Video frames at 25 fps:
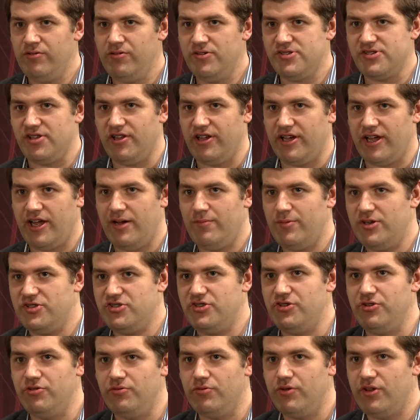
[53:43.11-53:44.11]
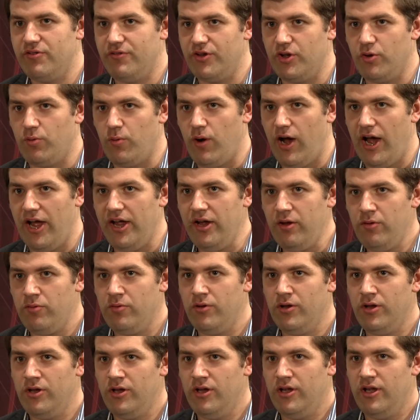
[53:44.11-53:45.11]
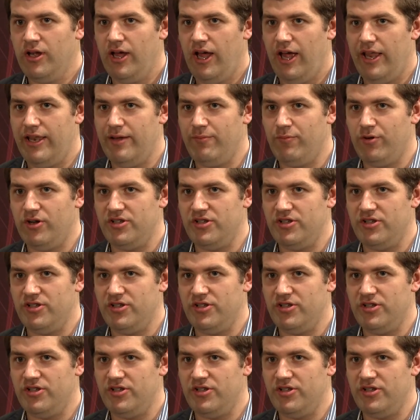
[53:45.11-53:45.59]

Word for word: So like how much are you giving away, and then